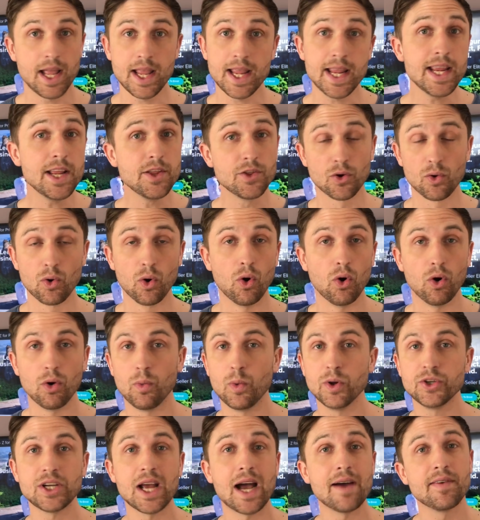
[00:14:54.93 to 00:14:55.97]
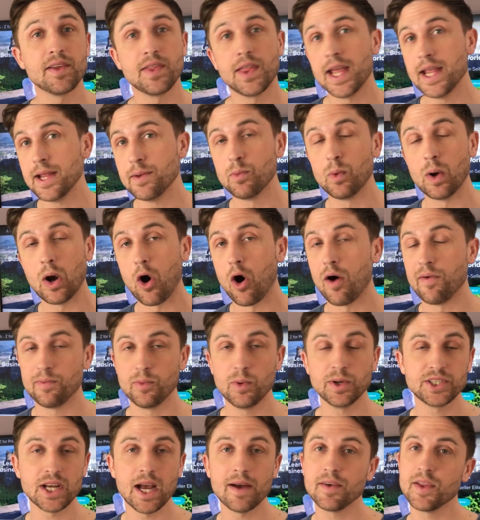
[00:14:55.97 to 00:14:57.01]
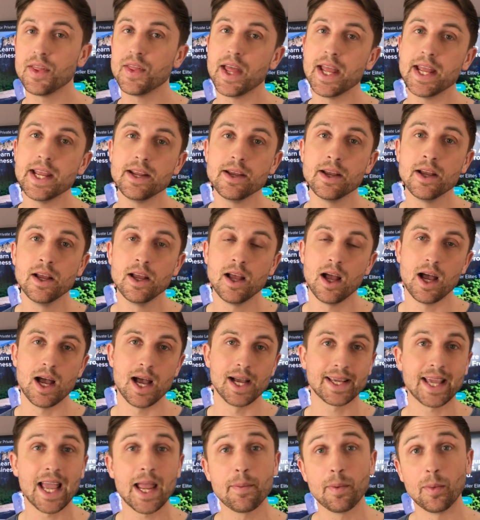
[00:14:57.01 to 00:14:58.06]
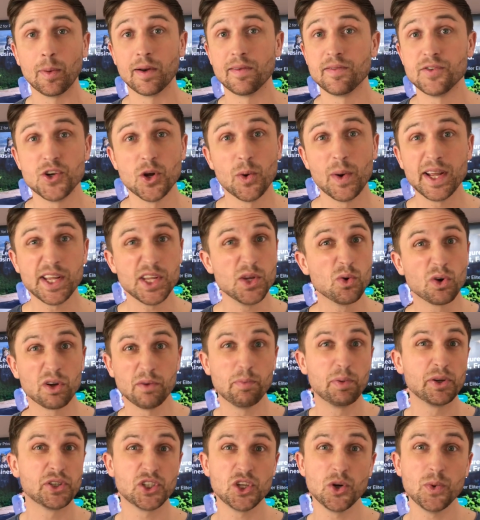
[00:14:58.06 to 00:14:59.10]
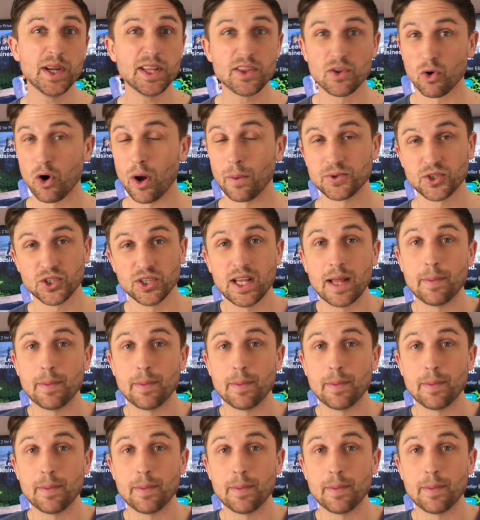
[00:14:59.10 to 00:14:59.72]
Either or, whichever they are capable of doing, you can pursue either option.